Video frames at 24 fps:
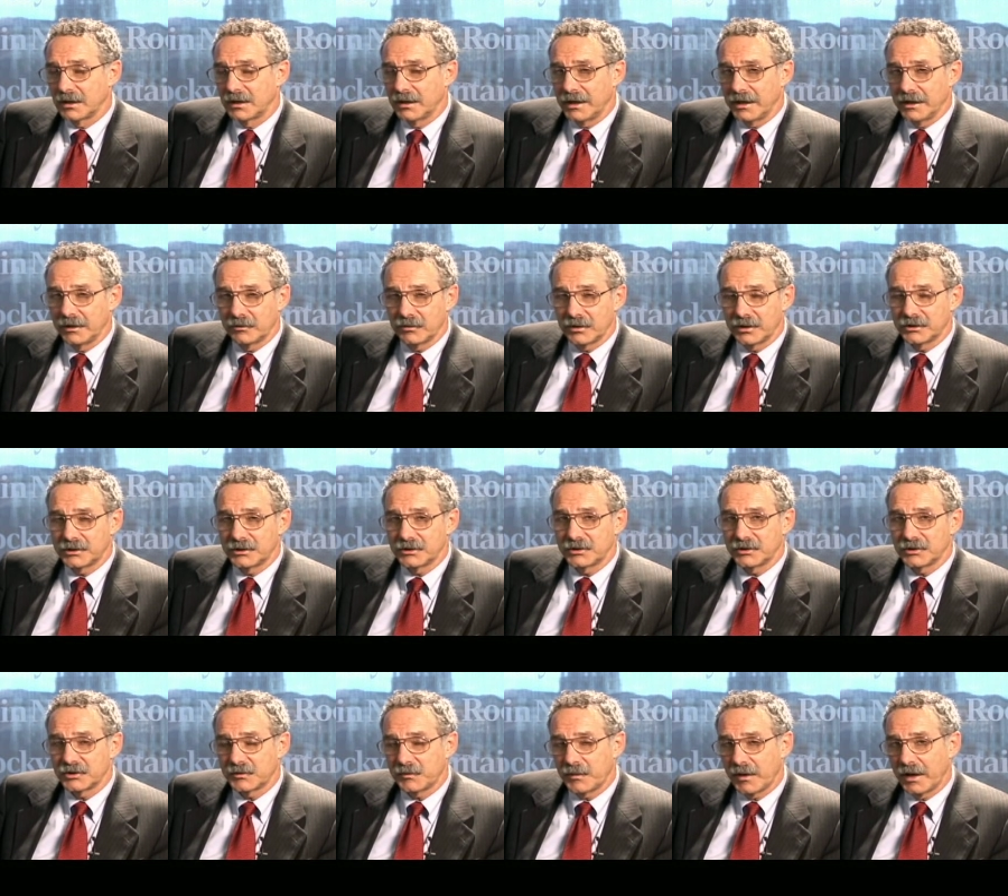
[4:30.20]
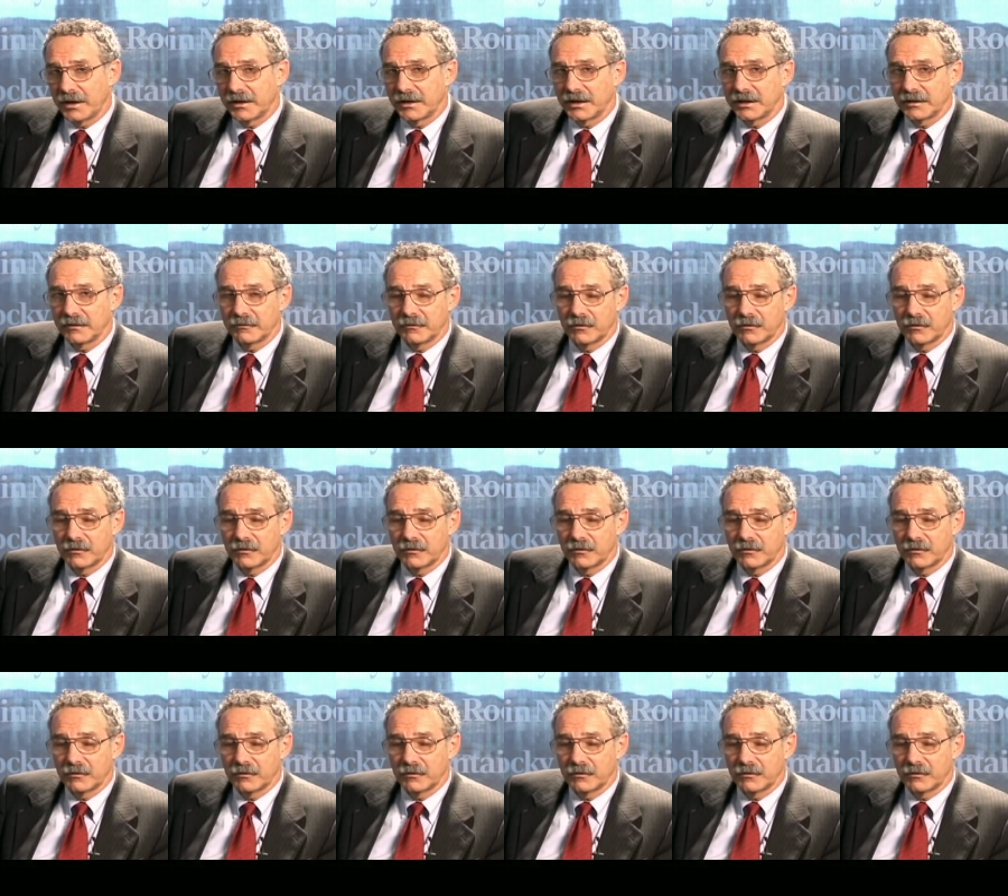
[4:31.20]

increases in spending